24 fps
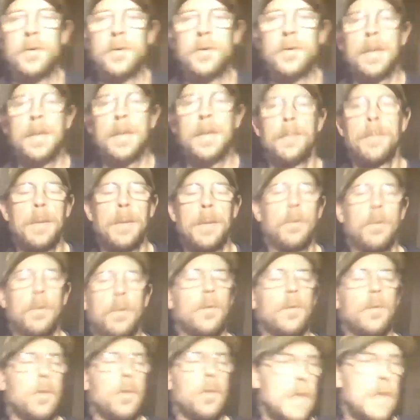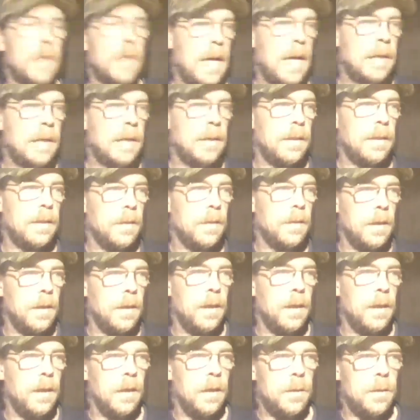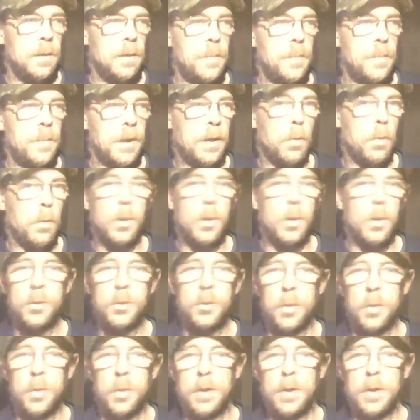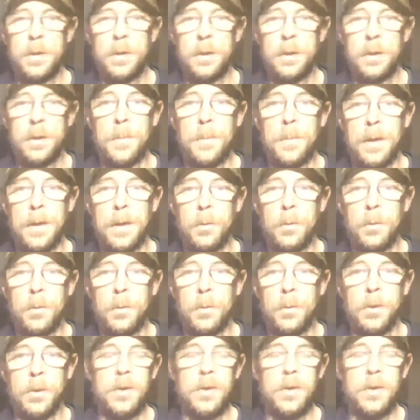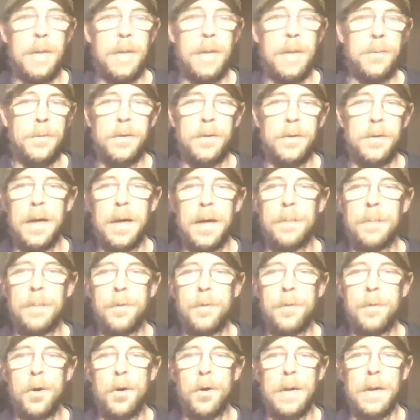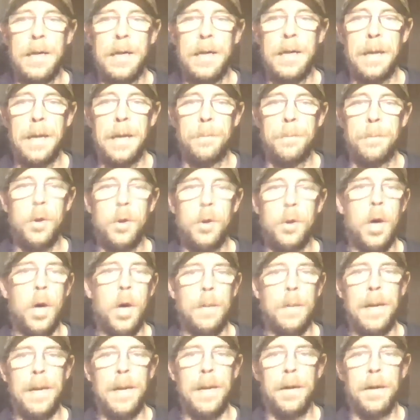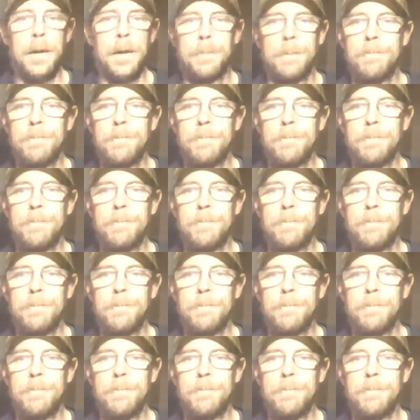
trap you may want to look at, depending on what you want to trap, is called a conibear.